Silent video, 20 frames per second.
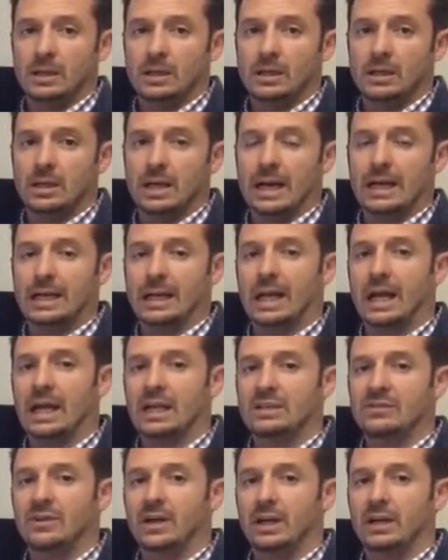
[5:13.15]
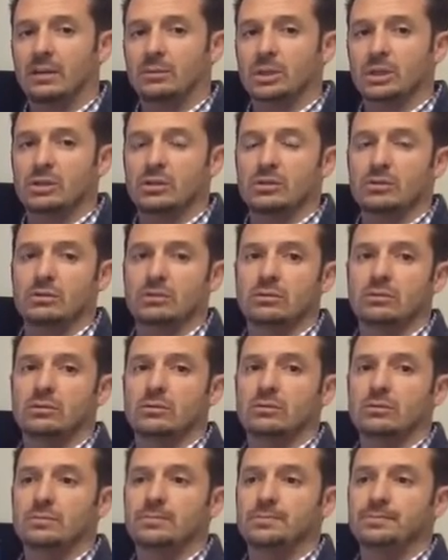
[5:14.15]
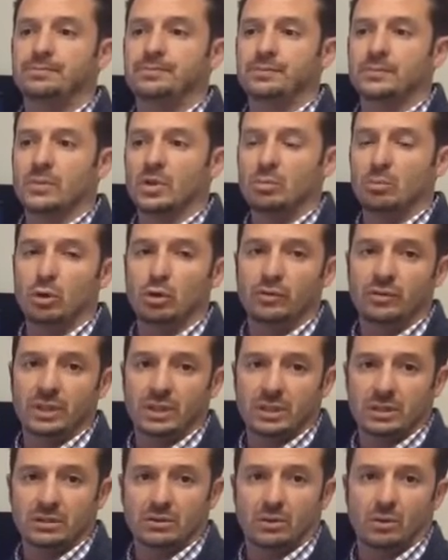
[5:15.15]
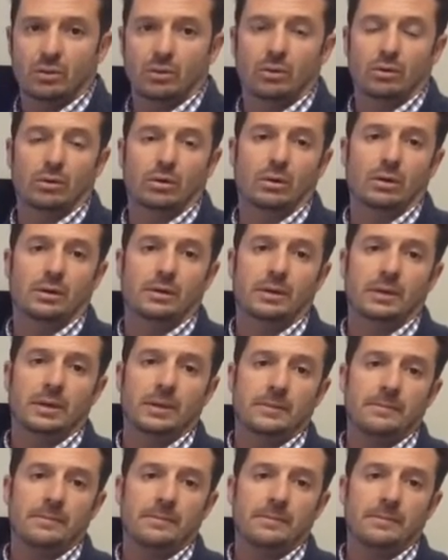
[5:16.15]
not in a cash value, but to the movies or